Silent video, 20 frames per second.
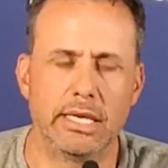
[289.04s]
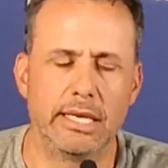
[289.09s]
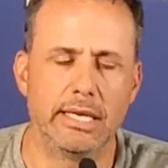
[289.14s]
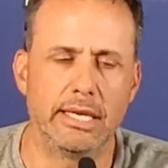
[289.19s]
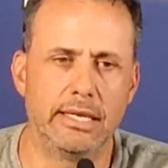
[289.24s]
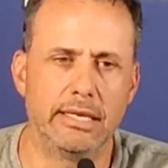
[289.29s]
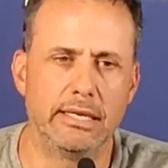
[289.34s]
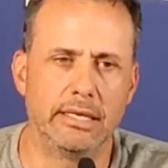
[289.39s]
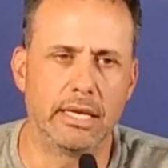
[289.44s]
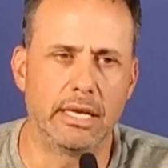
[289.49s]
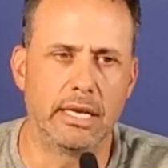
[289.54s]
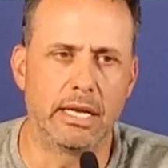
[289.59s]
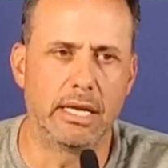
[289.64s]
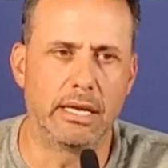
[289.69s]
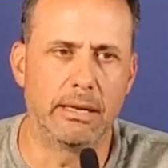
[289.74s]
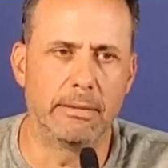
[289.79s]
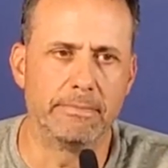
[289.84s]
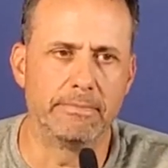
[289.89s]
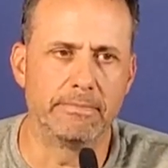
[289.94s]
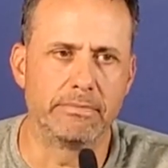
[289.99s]
And,
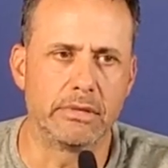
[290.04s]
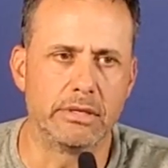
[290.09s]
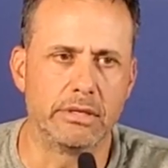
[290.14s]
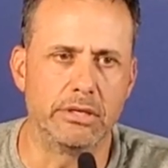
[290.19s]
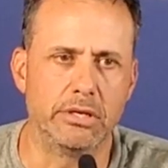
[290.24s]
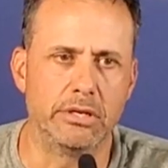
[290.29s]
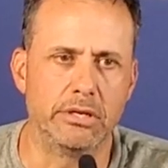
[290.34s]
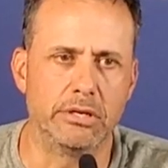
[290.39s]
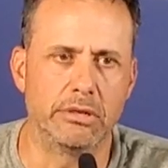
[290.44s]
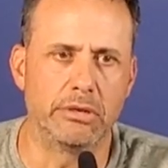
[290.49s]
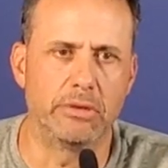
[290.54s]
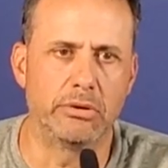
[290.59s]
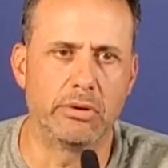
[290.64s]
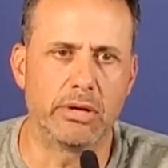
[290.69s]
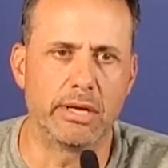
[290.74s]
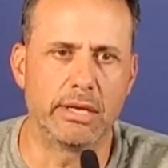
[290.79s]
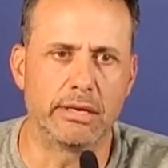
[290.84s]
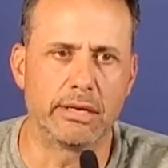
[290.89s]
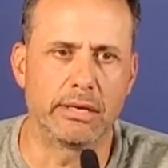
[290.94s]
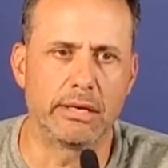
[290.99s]

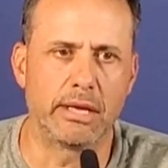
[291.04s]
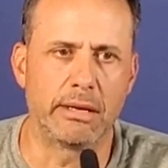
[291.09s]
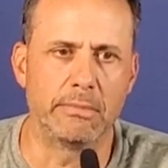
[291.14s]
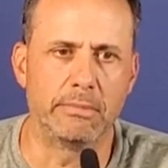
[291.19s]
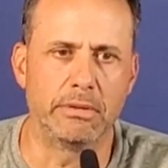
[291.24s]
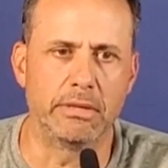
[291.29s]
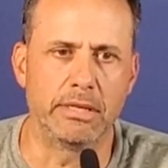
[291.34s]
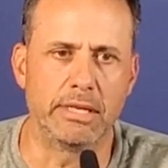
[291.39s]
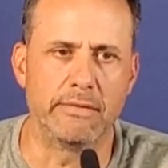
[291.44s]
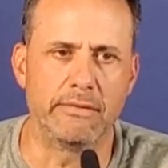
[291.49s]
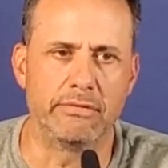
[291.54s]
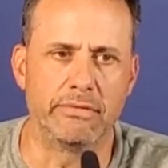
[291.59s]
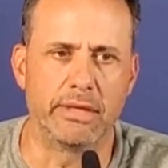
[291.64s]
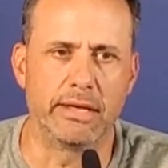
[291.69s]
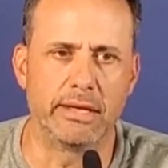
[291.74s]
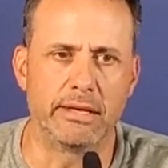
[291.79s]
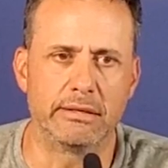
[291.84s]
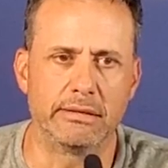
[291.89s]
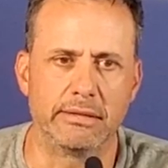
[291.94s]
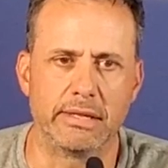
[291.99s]
I believe
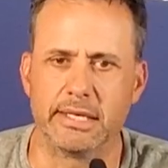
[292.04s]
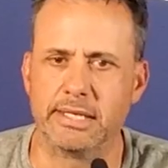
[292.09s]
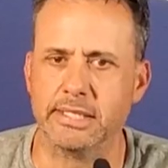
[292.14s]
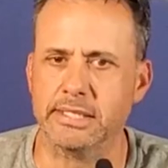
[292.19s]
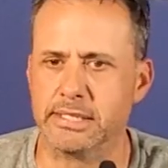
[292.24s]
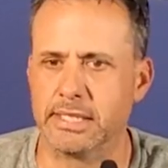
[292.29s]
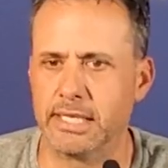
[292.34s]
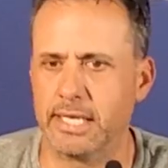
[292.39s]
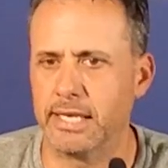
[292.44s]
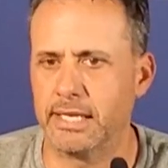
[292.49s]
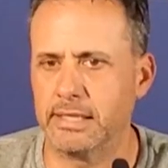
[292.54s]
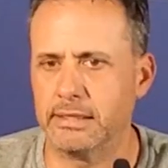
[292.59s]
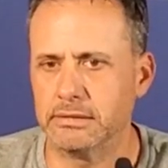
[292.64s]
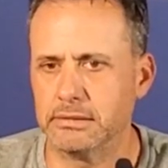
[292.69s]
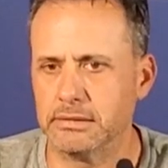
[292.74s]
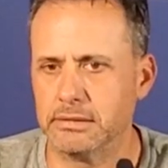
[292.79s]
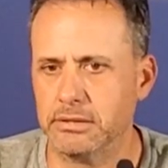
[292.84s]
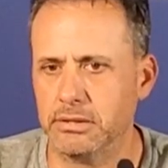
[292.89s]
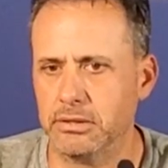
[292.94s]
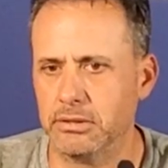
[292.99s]
that he's that.
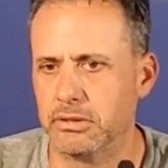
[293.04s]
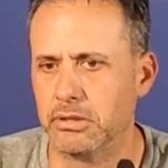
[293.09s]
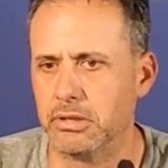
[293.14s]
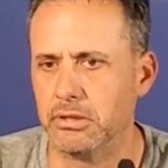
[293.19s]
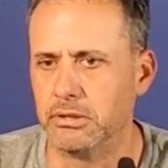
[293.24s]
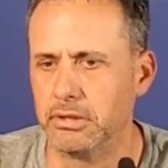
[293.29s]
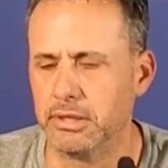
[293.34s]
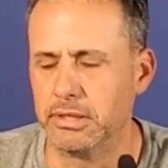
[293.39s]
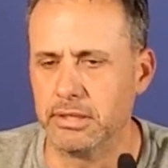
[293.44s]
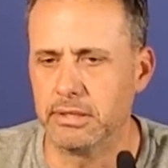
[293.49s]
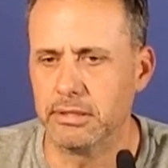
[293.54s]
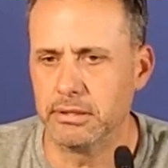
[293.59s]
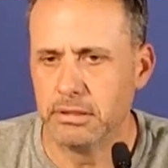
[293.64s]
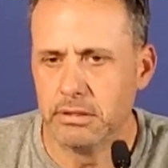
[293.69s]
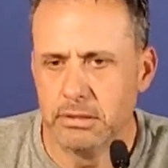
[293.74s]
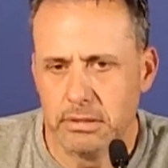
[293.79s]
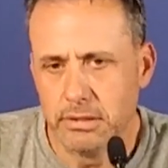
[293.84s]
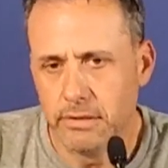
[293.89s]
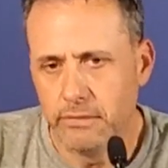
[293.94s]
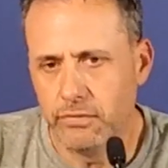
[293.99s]
Clearly,
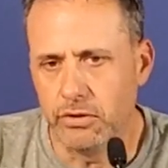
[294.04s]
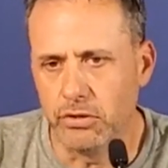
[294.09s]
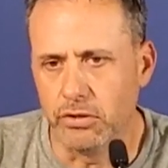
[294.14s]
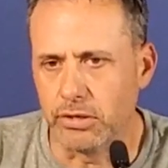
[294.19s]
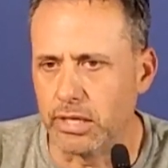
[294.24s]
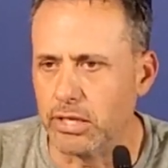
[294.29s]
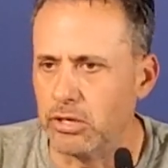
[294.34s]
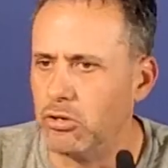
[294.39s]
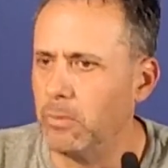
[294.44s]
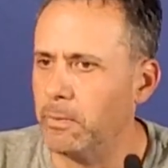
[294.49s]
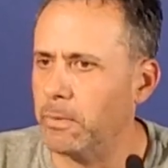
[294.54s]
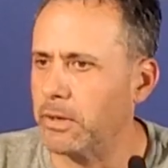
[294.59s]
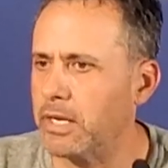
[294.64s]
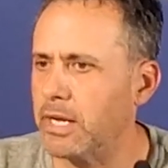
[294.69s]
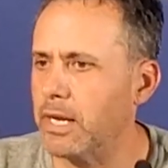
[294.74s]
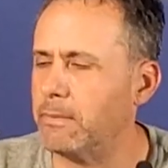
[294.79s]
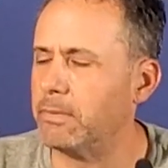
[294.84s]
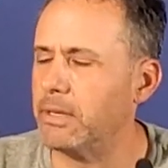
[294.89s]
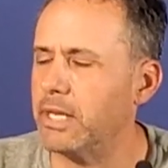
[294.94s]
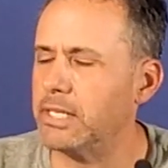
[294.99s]
if you look at Cooper
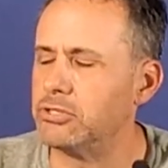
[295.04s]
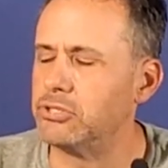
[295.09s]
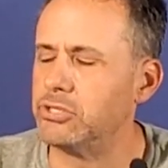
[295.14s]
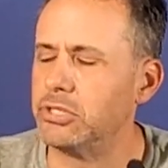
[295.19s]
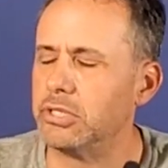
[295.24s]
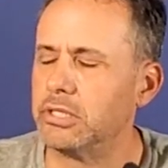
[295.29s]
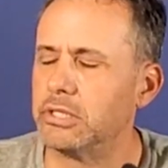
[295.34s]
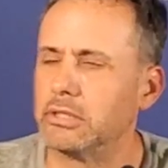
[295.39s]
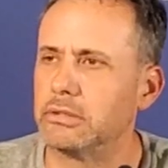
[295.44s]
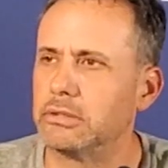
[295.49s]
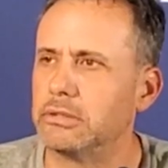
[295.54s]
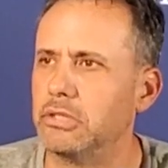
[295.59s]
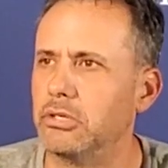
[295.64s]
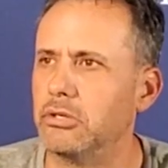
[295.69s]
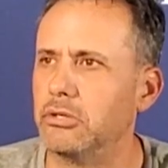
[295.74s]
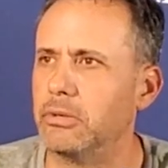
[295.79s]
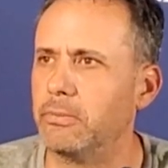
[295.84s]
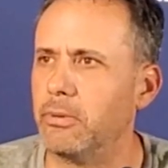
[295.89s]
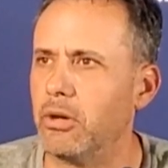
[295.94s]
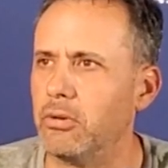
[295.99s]
Kupp last year,
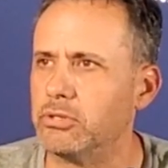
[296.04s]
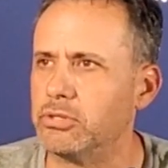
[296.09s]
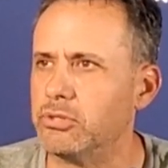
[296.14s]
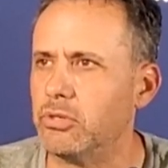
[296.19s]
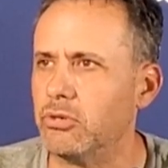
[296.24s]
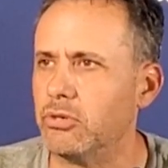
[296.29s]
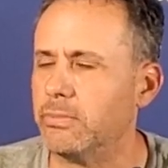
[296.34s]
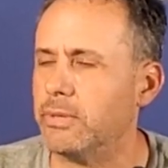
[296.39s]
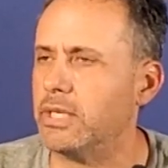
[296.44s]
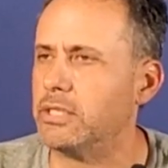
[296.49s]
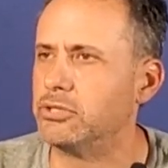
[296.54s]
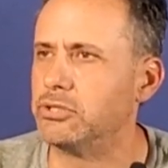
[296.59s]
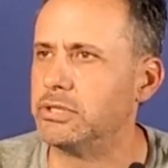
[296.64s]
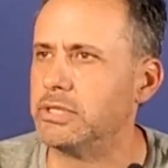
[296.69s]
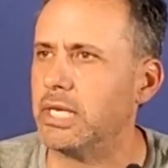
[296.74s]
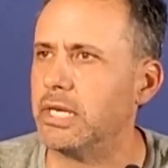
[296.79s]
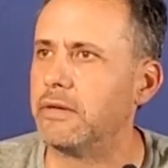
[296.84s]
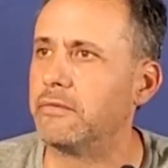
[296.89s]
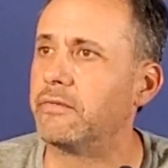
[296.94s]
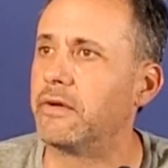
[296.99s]
the ball was thrown to him
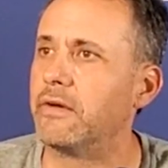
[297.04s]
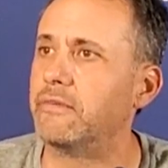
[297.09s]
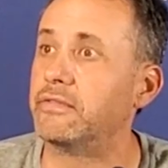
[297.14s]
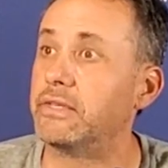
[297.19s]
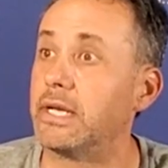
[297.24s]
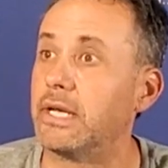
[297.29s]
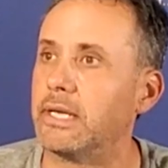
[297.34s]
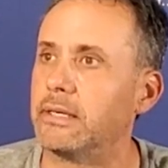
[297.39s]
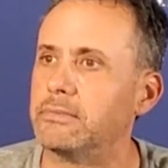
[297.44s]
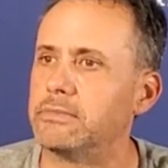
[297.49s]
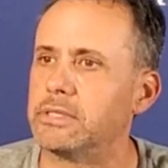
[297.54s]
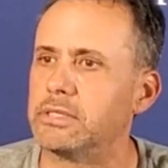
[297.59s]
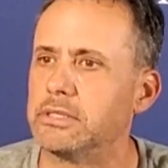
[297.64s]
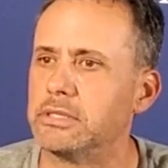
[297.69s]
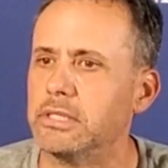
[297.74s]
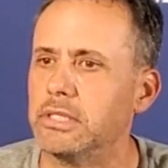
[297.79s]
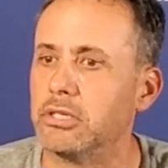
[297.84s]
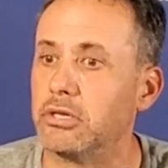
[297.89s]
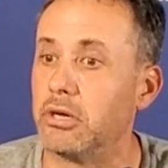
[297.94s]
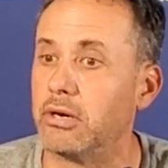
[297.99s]
195
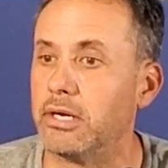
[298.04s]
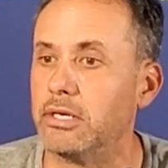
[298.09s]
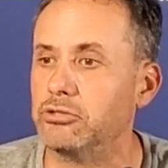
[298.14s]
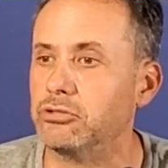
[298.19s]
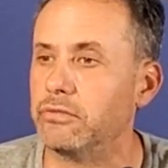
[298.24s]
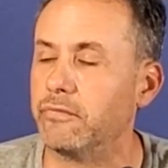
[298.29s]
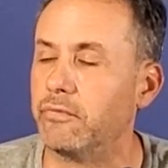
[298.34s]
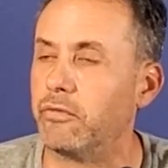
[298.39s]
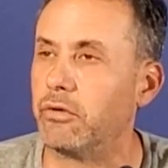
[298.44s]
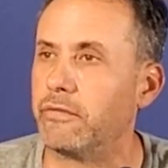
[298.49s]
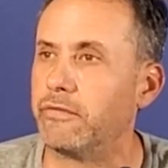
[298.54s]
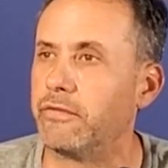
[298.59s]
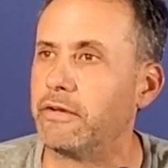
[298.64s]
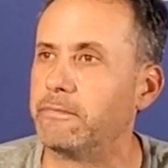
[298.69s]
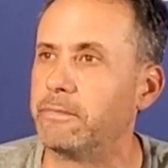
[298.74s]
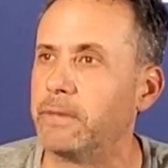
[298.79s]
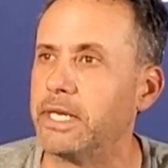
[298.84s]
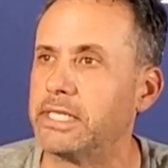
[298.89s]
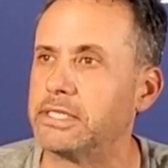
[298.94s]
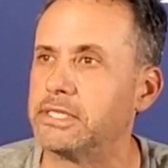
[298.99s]
times, caught
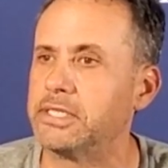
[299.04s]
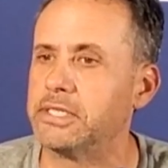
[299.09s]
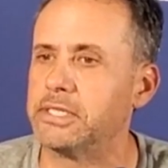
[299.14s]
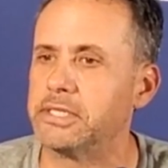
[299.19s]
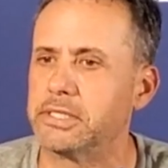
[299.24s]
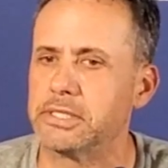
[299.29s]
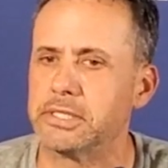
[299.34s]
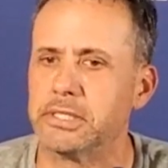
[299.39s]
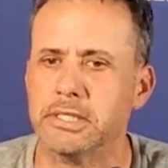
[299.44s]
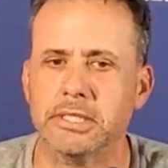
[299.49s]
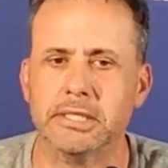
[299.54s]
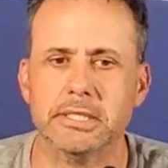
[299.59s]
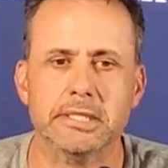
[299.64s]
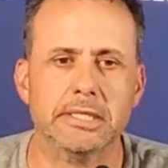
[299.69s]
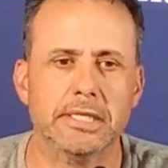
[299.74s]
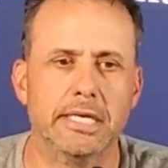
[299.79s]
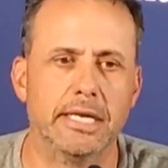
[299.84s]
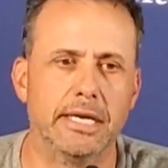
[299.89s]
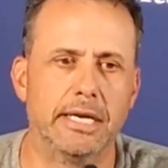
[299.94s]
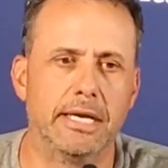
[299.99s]
145 passes.
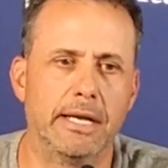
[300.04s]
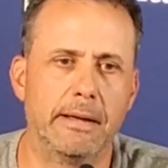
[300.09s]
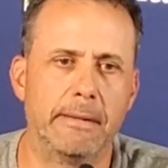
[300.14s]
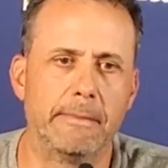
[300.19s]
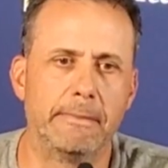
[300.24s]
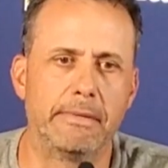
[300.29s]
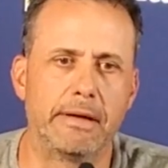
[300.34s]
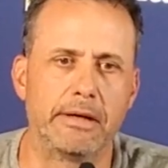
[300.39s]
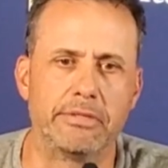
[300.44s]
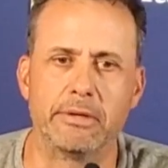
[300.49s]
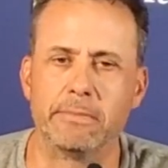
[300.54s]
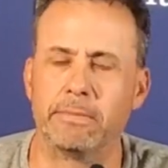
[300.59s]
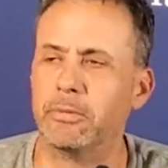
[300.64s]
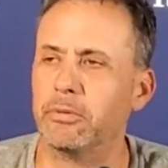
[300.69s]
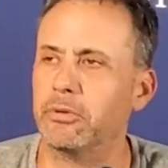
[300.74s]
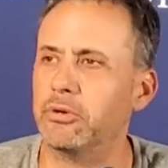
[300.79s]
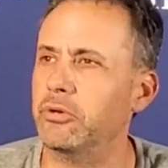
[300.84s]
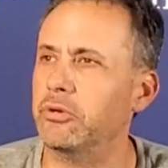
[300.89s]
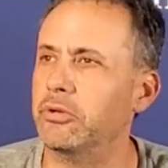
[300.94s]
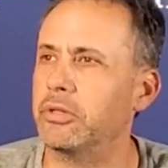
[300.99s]
I think
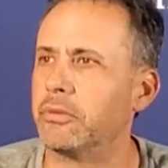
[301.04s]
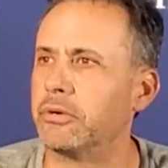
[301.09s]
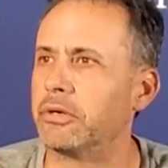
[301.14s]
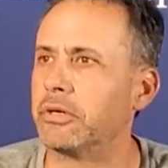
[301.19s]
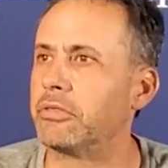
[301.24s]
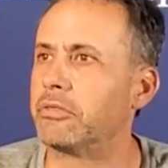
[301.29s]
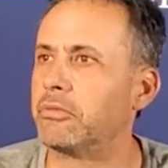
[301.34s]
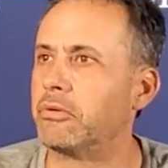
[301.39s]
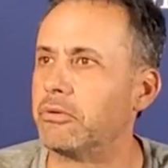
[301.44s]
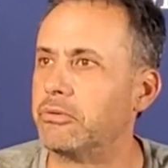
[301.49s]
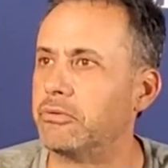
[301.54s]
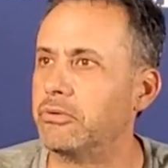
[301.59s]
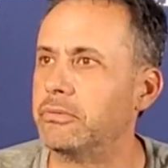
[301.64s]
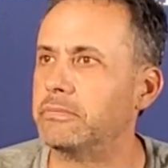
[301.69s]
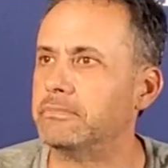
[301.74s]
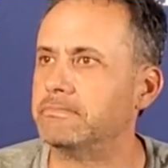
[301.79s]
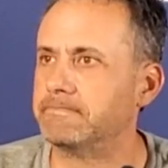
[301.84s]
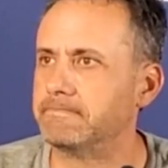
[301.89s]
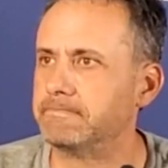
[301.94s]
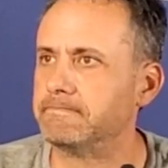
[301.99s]
people knew they were going to throw it to him.